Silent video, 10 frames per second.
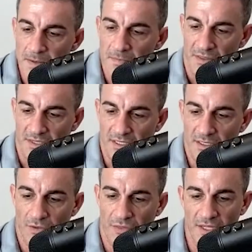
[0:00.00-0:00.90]
But the
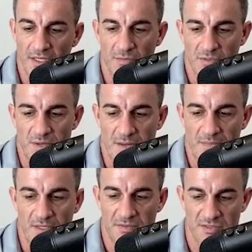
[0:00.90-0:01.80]
thing that was
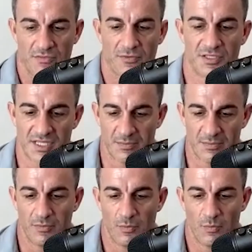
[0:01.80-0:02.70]
popping up, so for
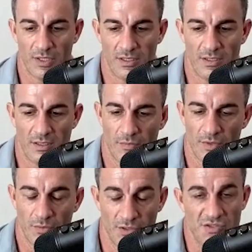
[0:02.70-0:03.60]
example, we
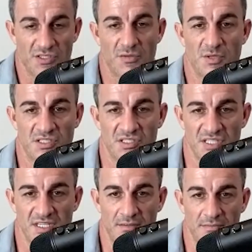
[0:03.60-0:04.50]
were using Commissions
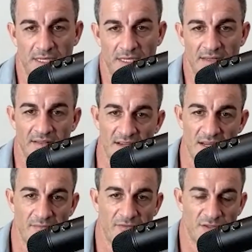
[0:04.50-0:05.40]
Inc. And at the
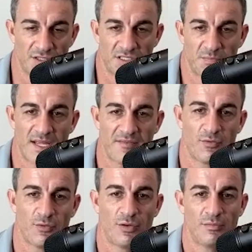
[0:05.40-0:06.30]
time, for just the
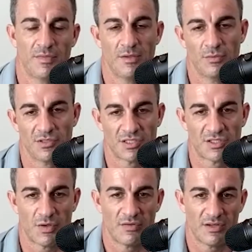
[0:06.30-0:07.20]
platform, it was
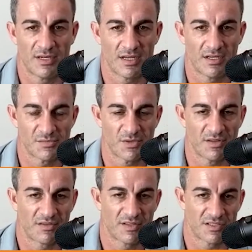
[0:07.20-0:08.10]
$1,200 a
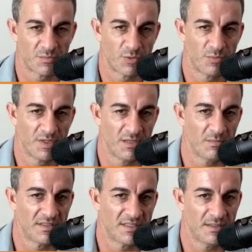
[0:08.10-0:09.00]
month to support me and
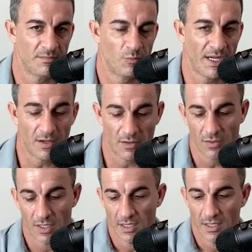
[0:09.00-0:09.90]
my team. Now